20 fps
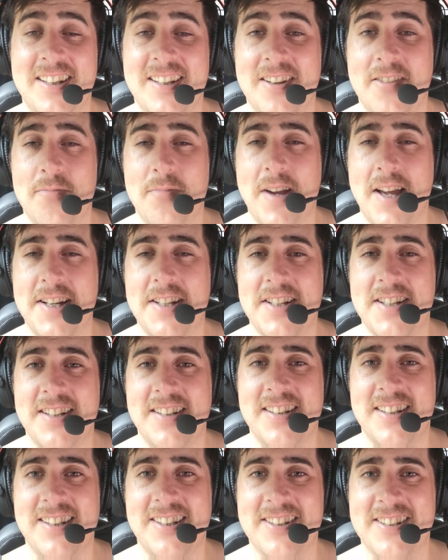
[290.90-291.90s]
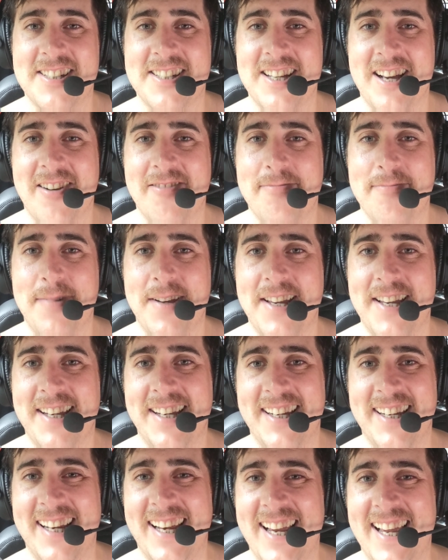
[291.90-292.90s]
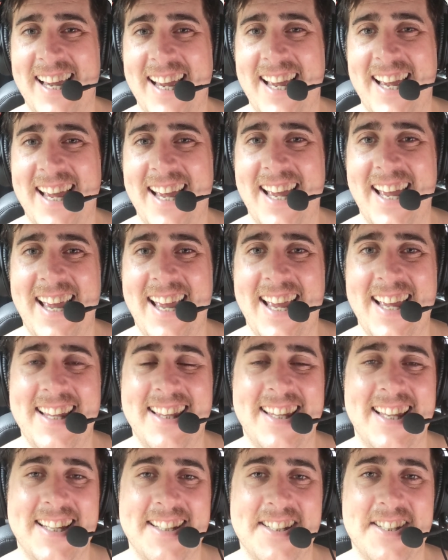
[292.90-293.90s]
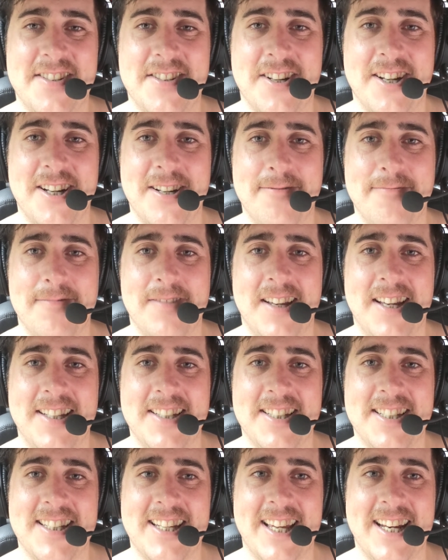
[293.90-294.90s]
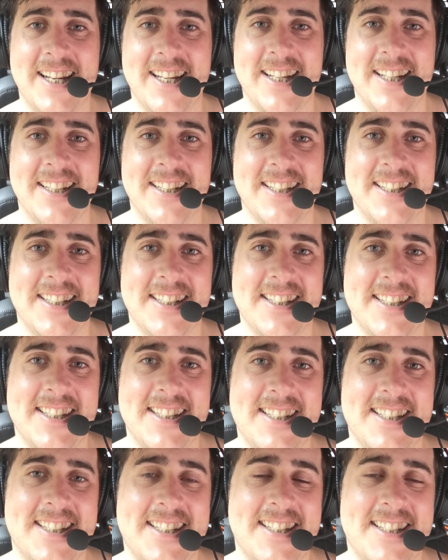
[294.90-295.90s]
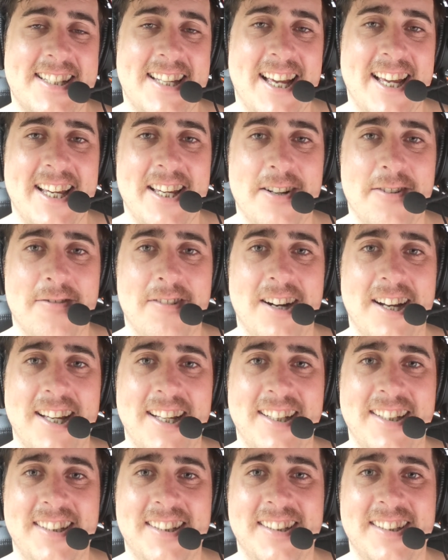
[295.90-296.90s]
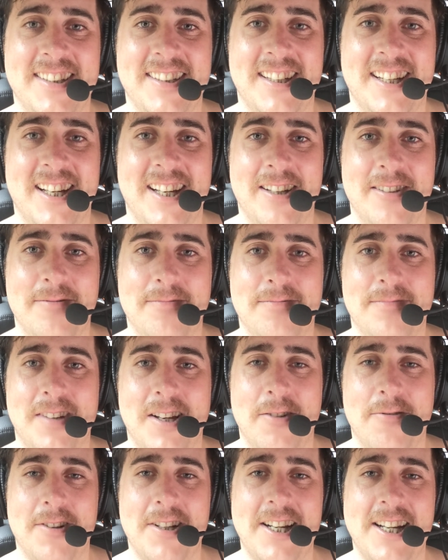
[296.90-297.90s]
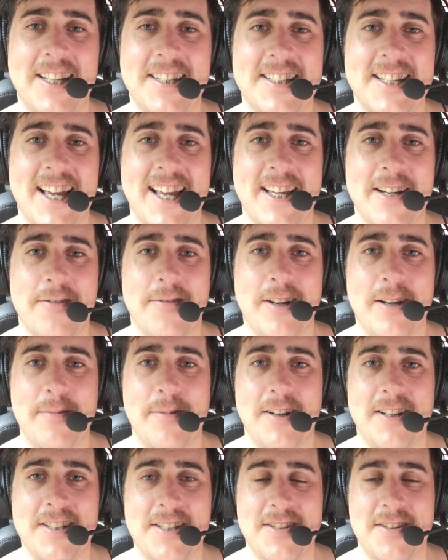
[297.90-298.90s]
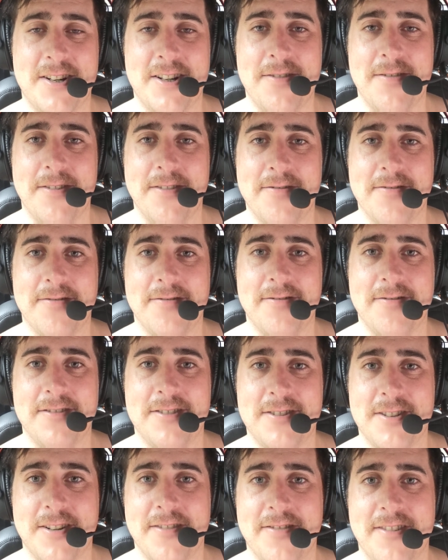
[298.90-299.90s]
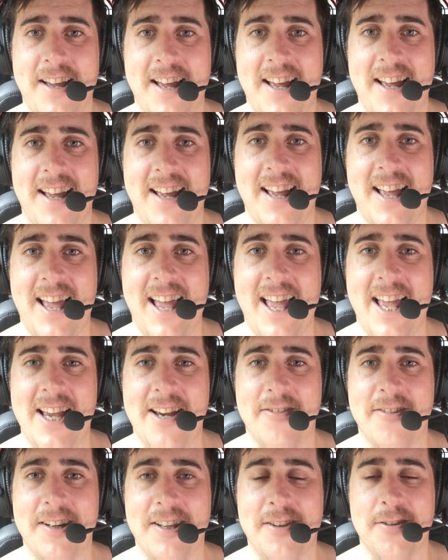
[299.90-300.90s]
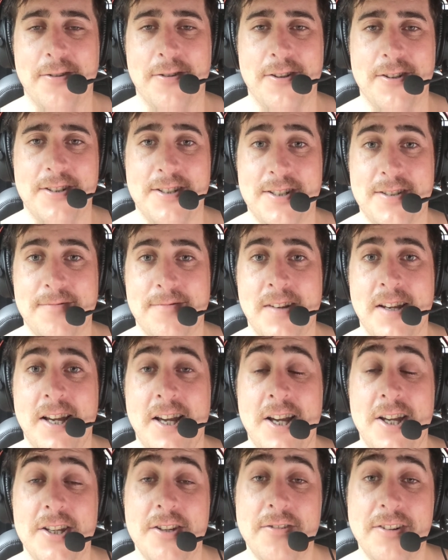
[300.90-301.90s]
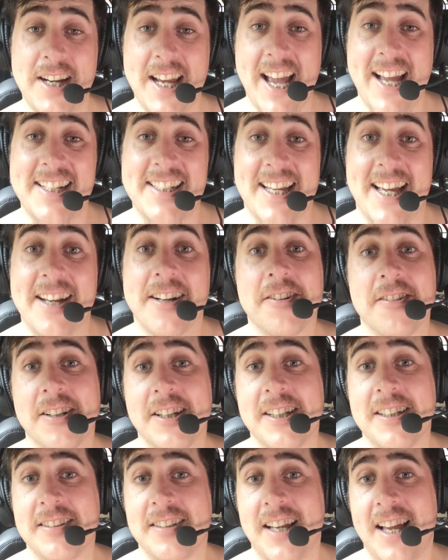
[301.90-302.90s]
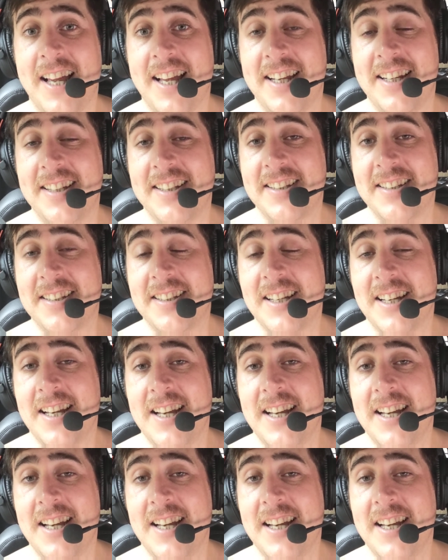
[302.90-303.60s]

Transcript: imagine yourself being in that stream and just getting taken away. And when you get taken away by a stream of sort of angry thoughts, you react angrily, and